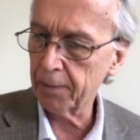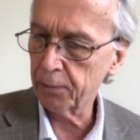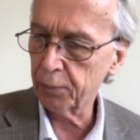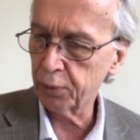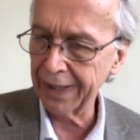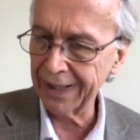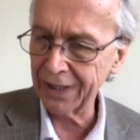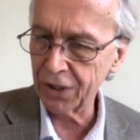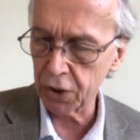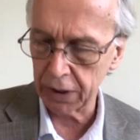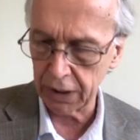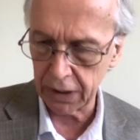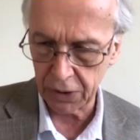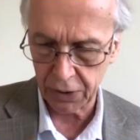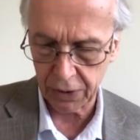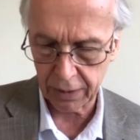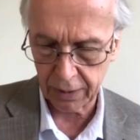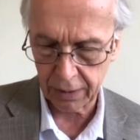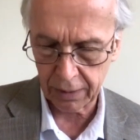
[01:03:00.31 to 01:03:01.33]

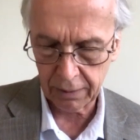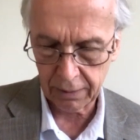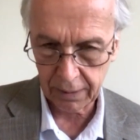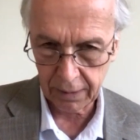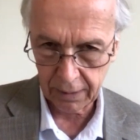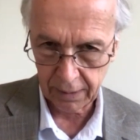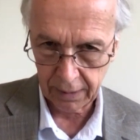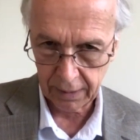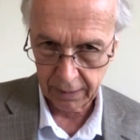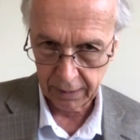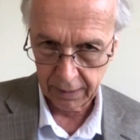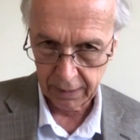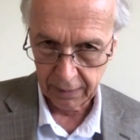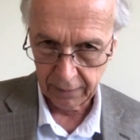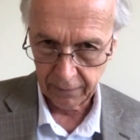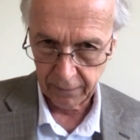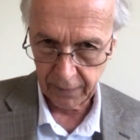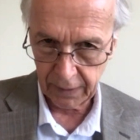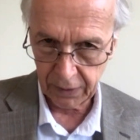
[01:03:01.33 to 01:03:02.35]
prejudiced,
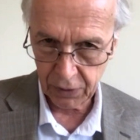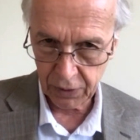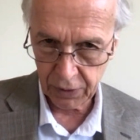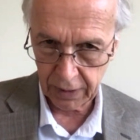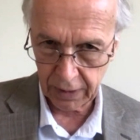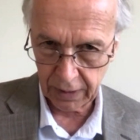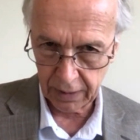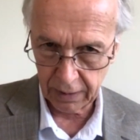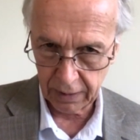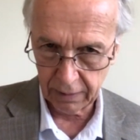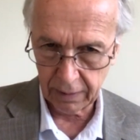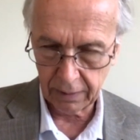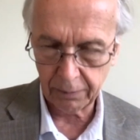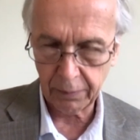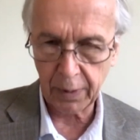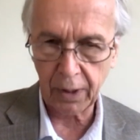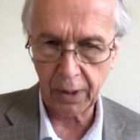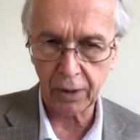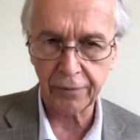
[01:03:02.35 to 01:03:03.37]
that it's
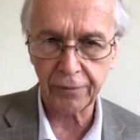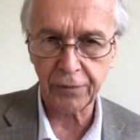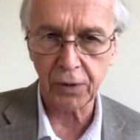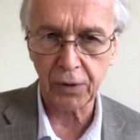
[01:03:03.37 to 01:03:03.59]
part of